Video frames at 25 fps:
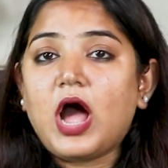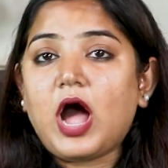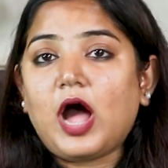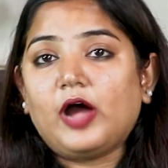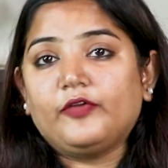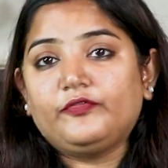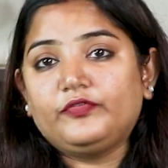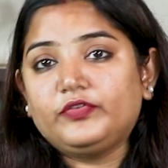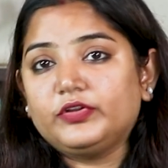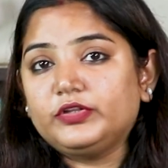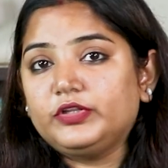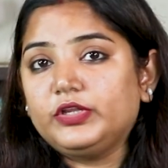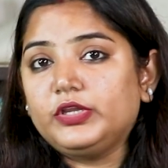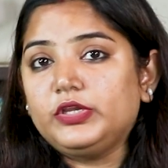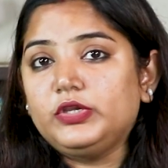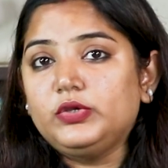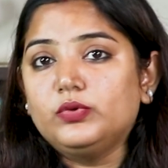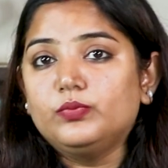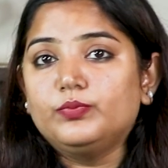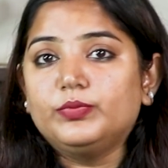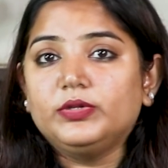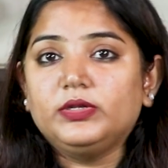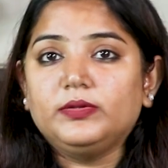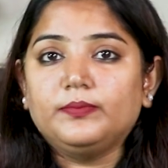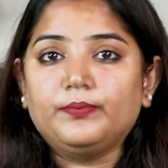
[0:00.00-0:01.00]
after the
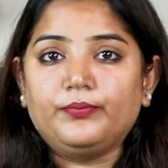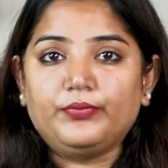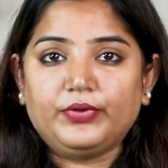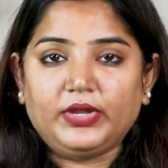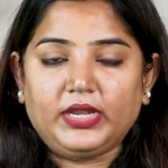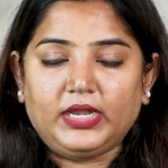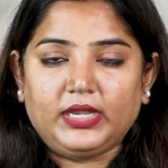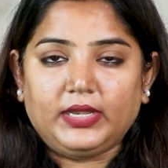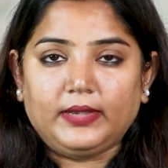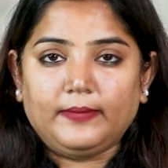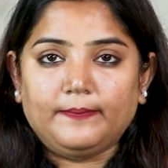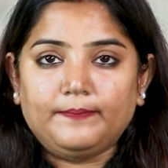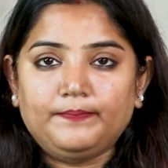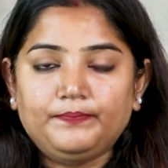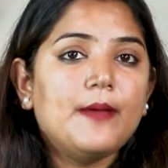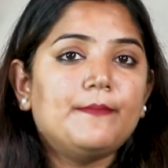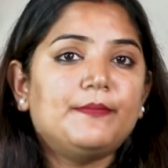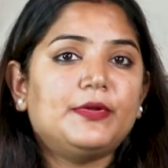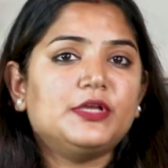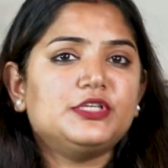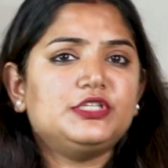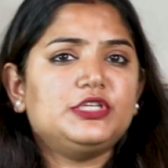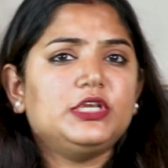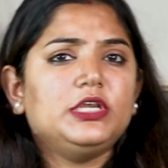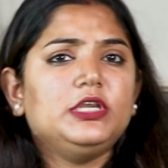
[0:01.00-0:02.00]
human brain.
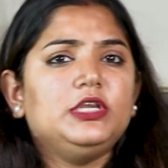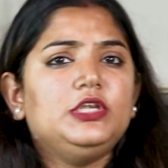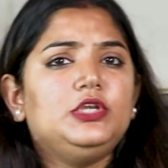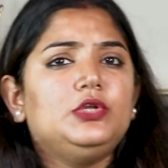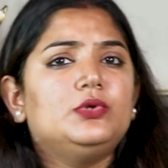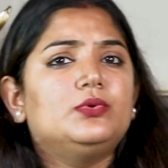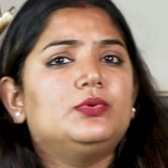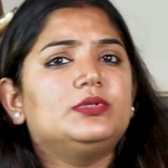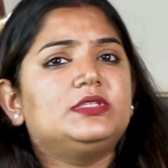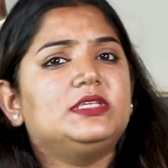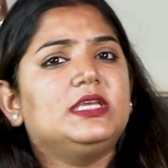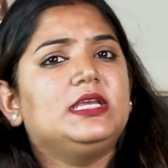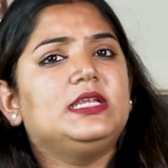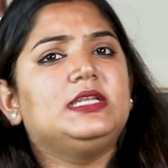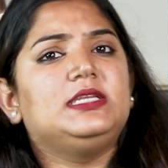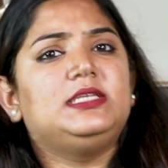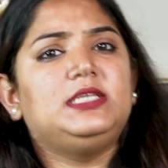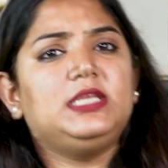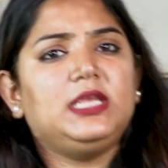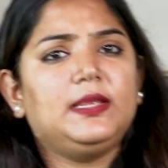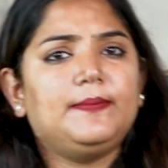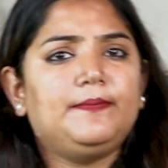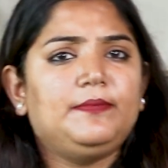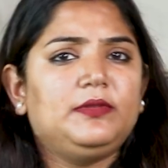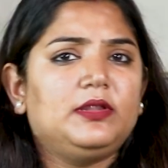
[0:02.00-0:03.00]
Machine using
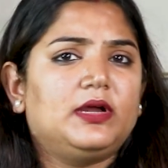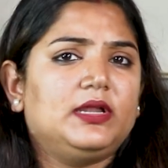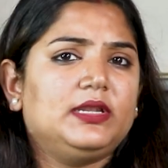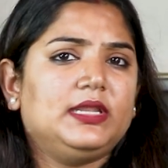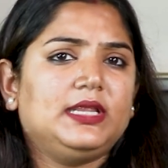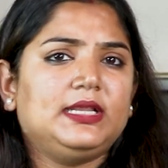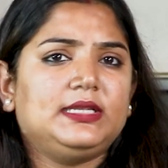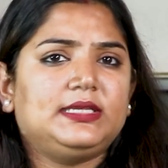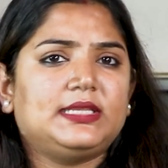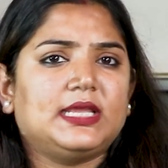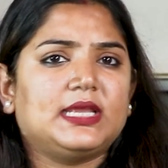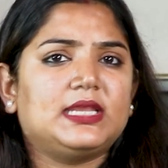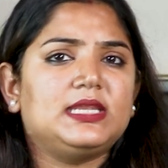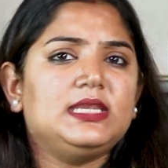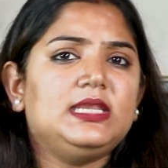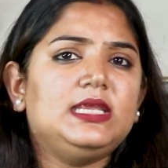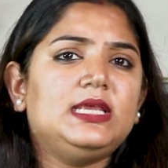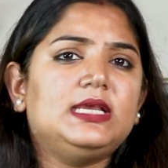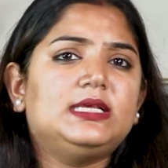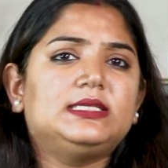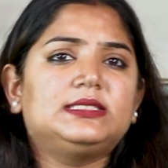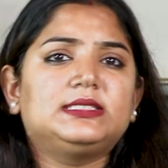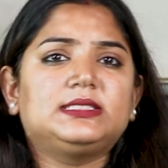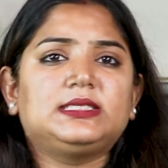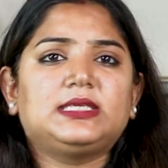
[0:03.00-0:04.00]
deep learning
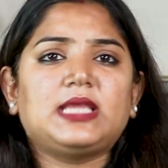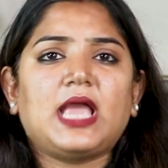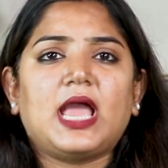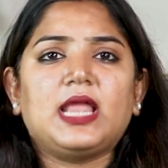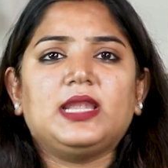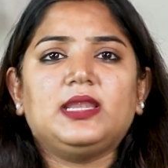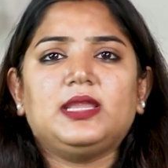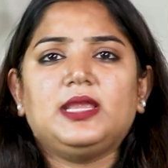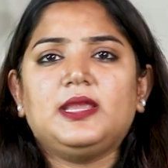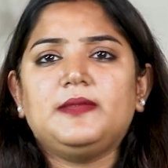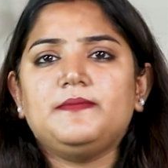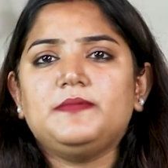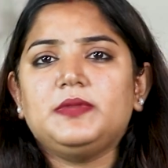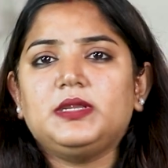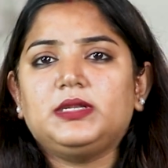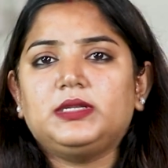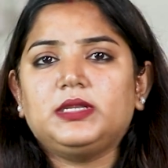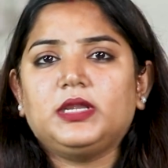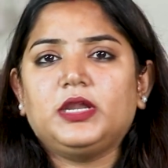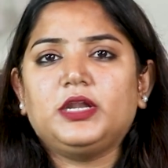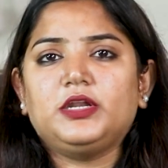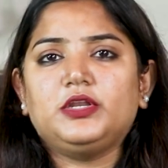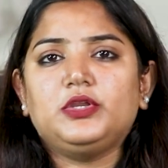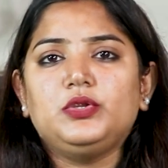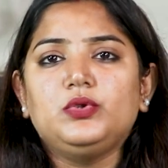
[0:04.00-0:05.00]
techniques can
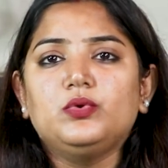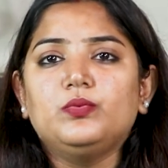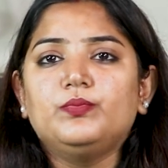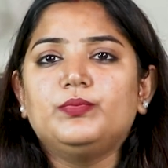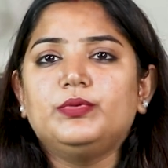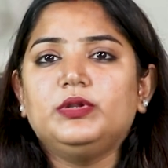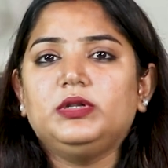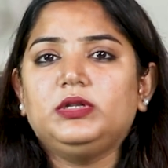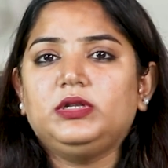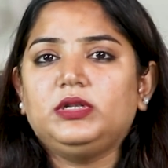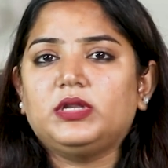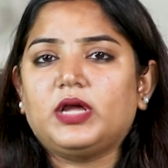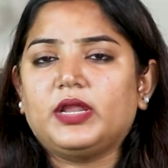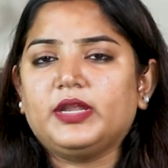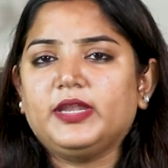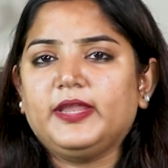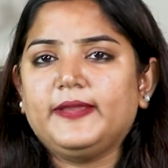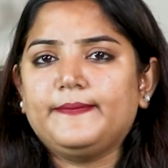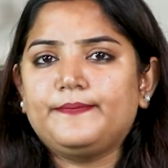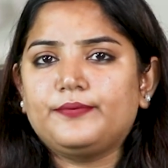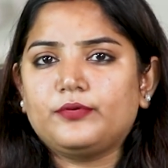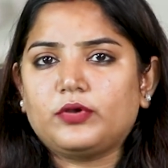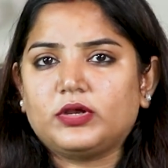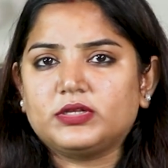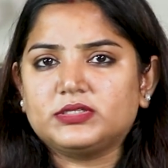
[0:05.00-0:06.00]
imitate human
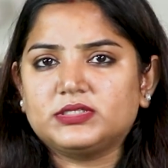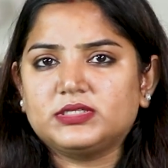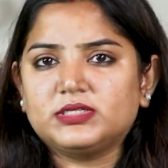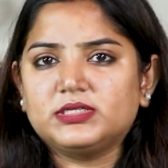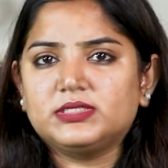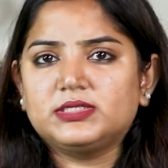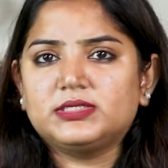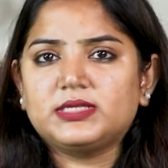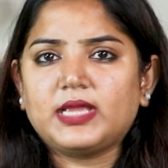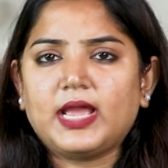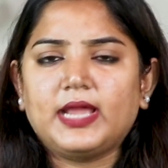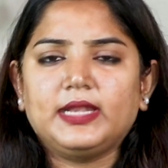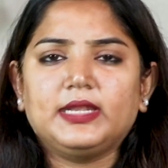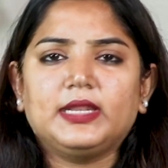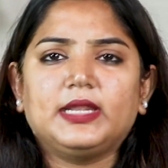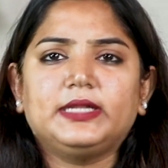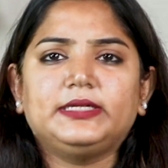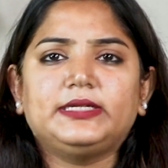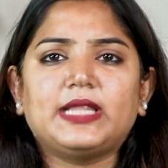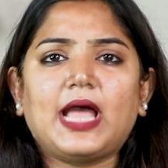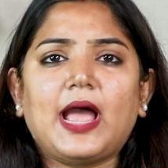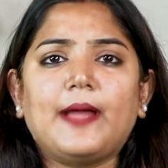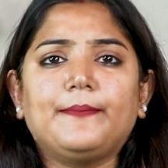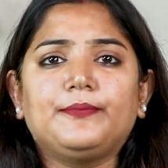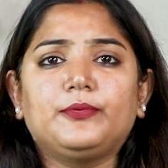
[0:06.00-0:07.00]
learning process and
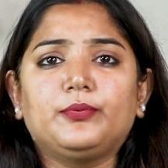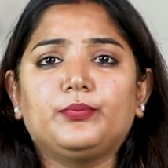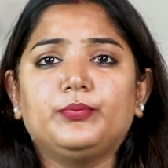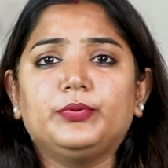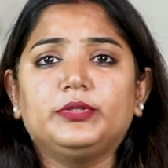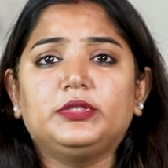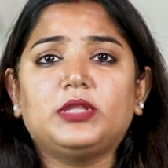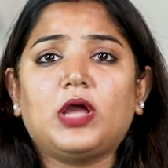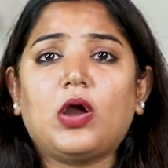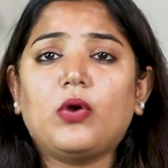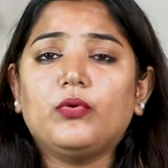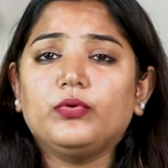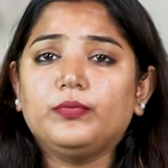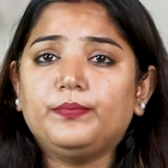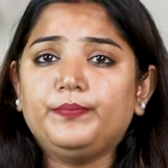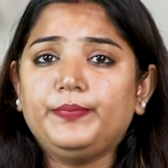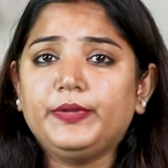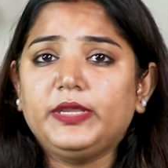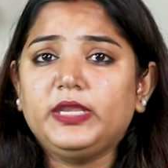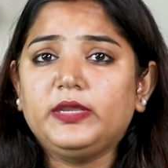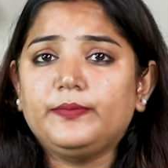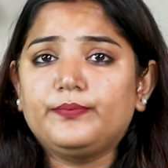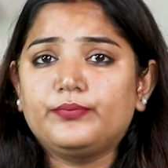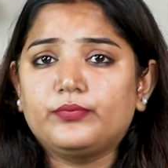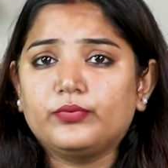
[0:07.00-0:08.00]
adapt without
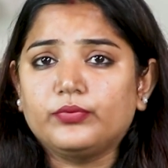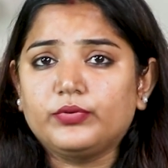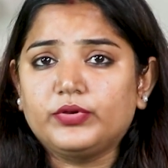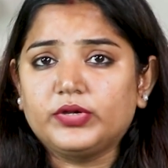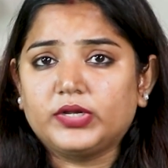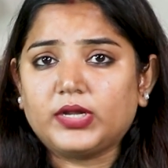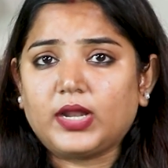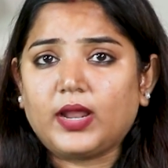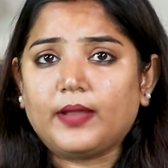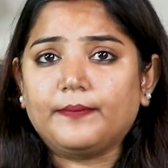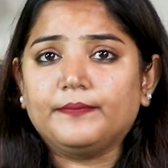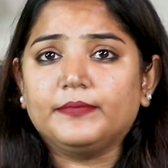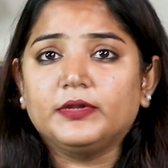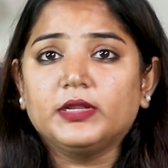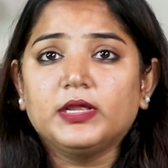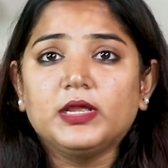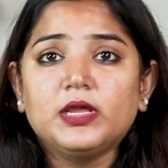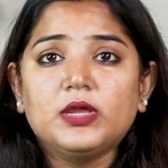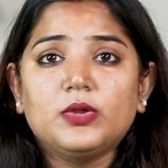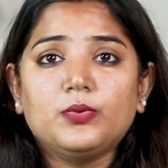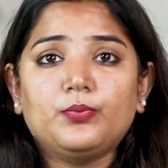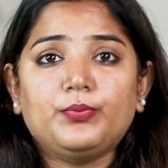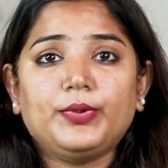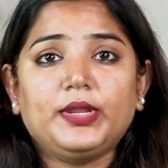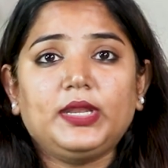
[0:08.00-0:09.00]
being programmed
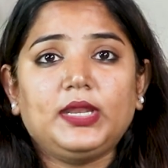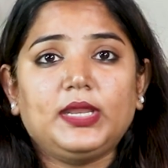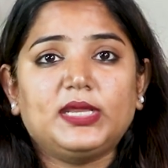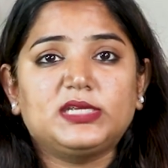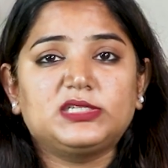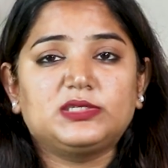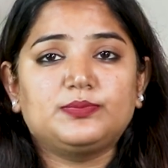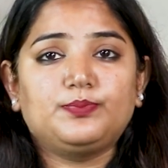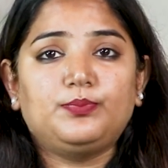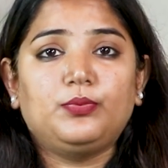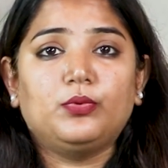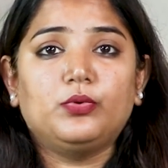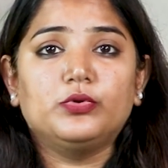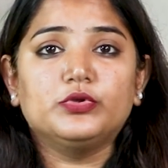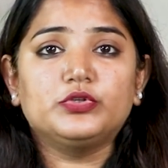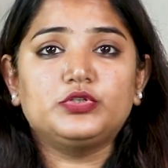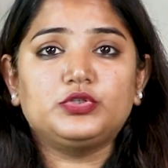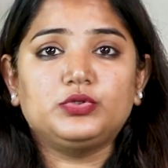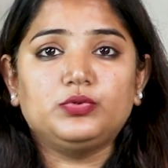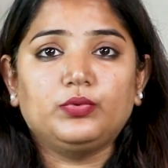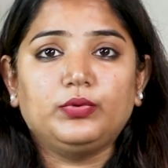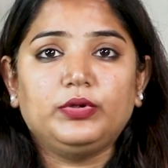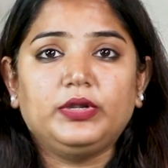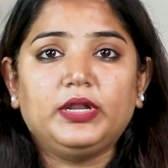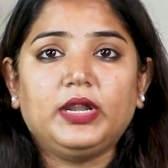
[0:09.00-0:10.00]
when
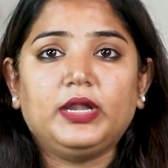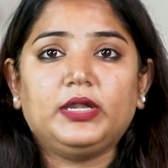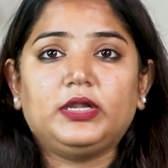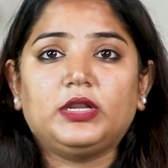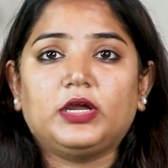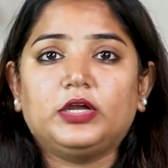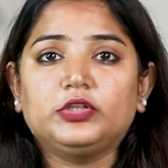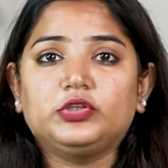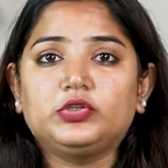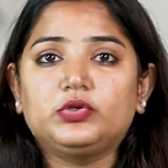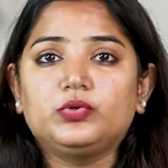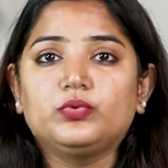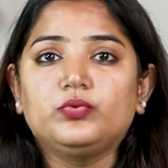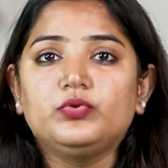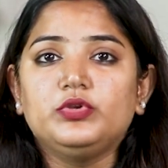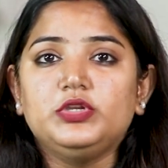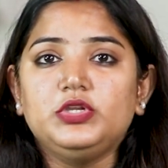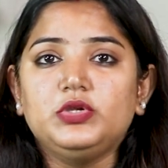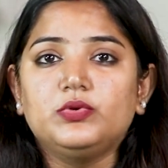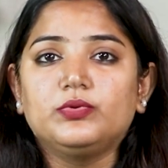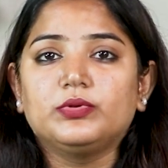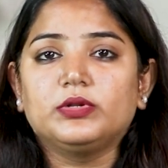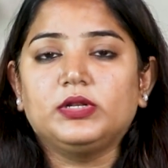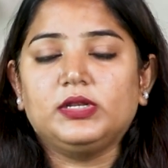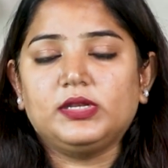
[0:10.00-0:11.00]
exposed to data through
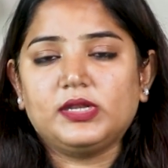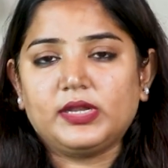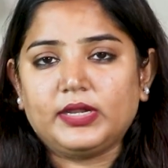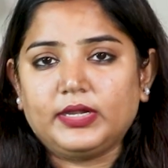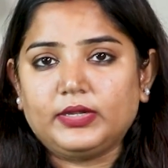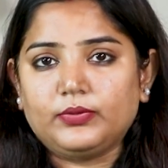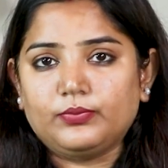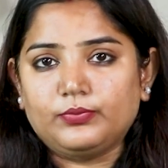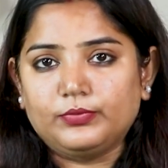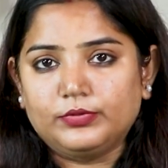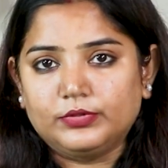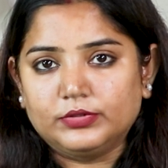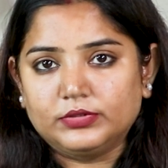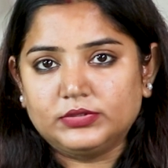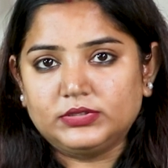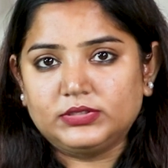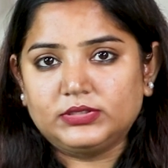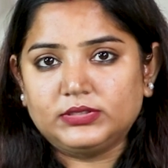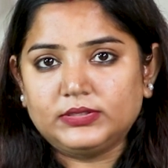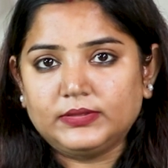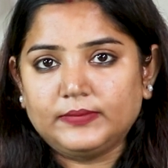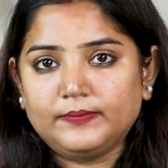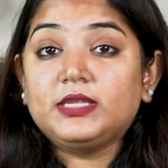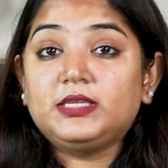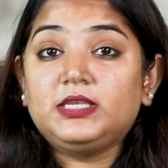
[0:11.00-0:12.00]
neural
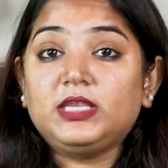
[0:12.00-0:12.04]
networks.